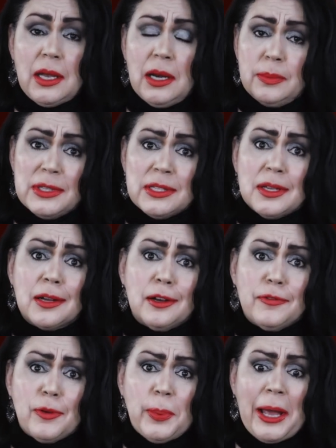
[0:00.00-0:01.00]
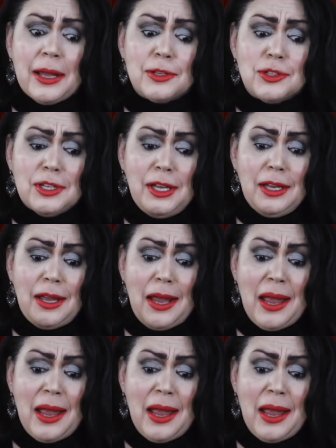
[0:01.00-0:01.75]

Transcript: and I'm a sucker for packaging,